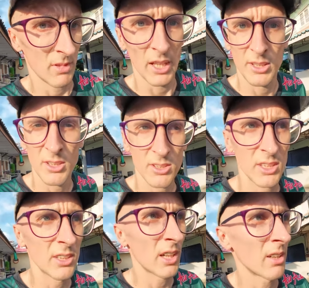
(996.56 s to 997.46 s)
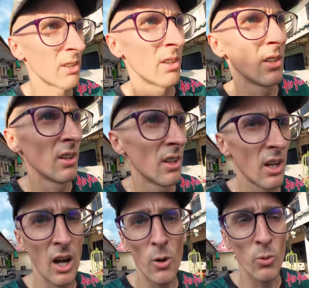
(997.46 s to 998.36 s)
I didn't think uh,
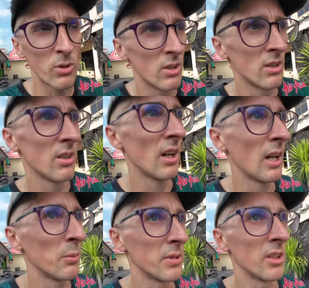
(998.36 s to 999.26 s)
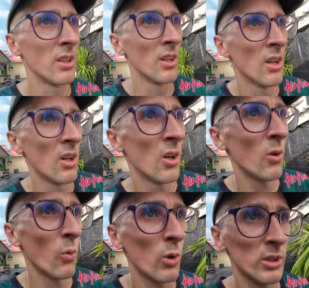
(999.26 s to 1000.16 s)
how I'll be
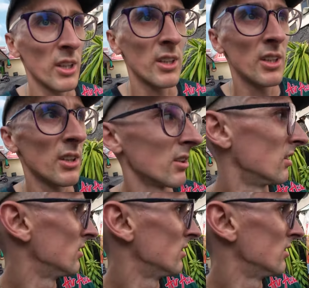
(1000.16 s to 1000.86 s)
walking here